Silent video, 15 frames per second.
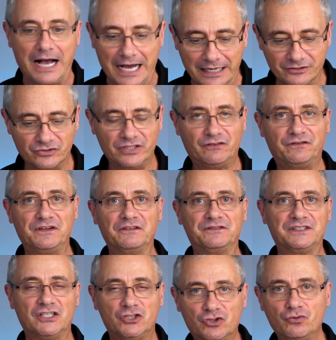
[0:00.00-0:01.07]

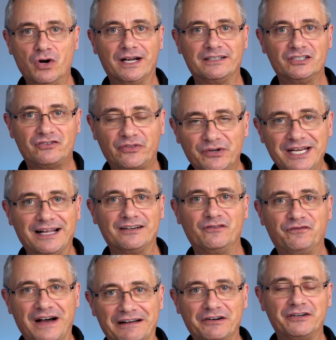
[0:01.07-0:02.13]
150, 200,
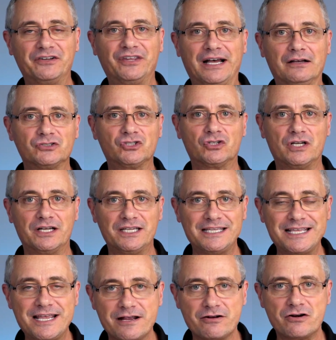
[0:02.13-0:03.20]
300, 500,000 a
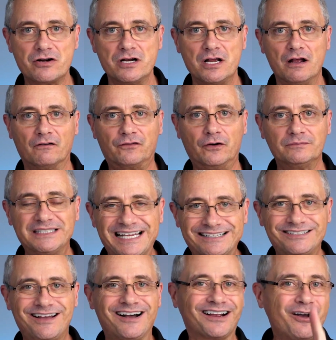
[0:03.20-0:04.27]
year from
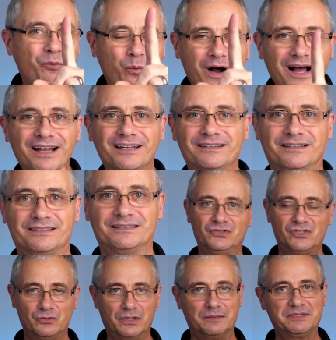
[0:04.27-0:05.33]
TikTok. One! You
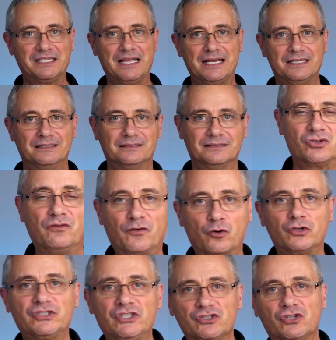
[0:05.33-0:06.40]
see what I'm saying? So of
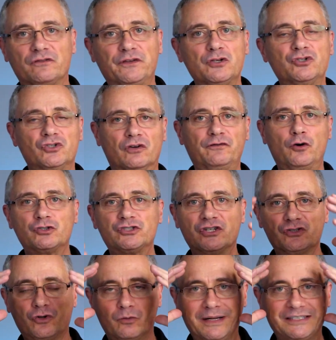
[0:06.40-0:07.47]
course there's confusion. Of course
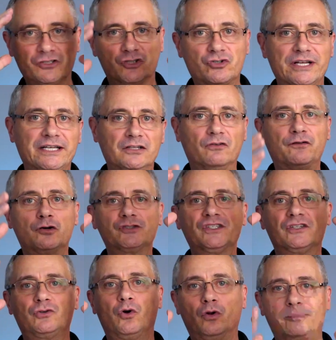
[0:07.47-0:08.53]
there's a whole bunch of training. Of course
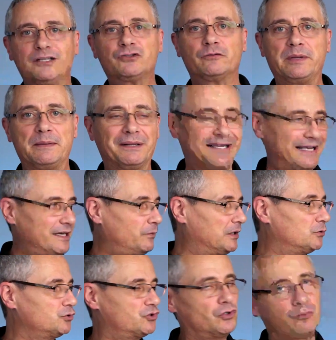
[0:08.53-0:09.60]
there's a whole bunch of people.
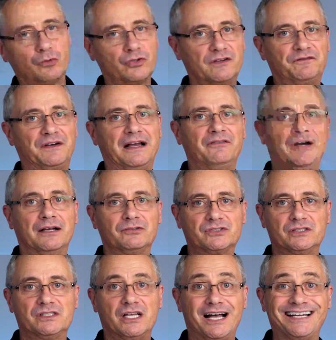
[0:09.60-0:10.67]
Anyone who sold more than five
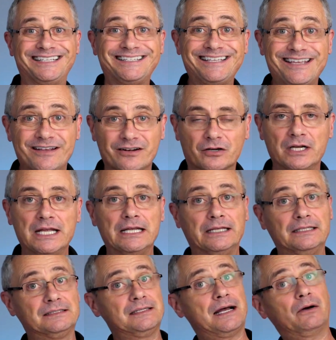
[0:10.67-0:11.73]
houses a year
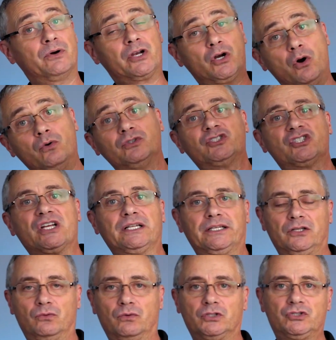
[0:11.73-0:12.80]
is now a coach
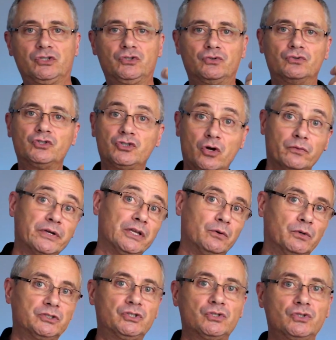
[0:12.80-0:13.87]
telling you what to do, showing
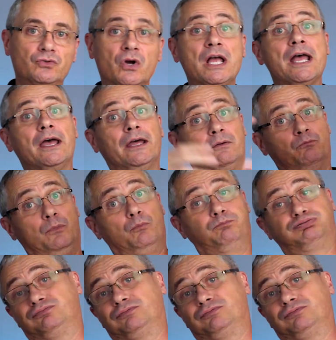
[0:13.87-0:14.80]
you what to do, and